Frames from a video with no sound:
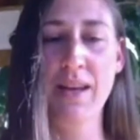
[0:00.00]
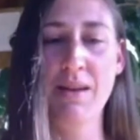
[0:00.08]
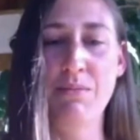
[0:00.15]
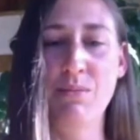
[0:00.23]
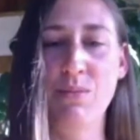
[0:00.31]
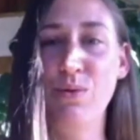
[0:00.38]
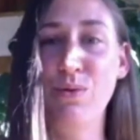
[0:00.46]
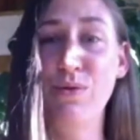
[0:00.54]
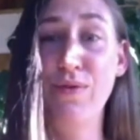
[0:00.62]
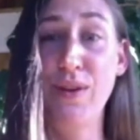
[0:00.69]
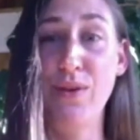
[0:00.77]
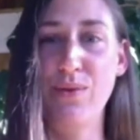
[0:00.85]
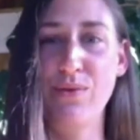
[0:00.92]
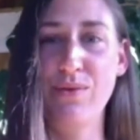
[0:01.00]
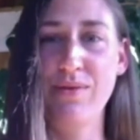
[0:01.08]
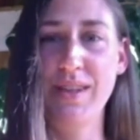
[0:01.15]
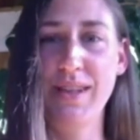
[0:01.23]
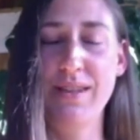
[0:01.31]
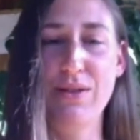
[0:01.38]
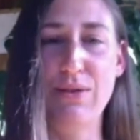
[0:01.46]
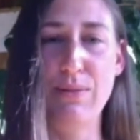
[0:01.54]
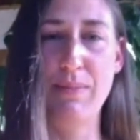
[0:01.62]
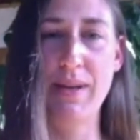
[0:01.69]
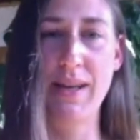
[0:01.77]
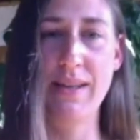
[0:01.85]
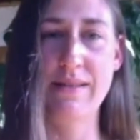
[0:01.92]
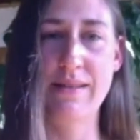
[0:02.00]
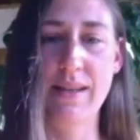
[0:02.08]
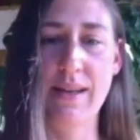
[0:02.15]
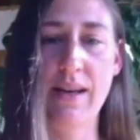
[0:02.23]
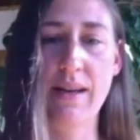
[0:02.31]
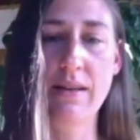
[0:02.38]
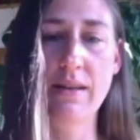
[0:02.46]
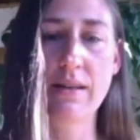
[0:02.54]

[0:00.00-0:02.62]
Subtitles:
move you into place again.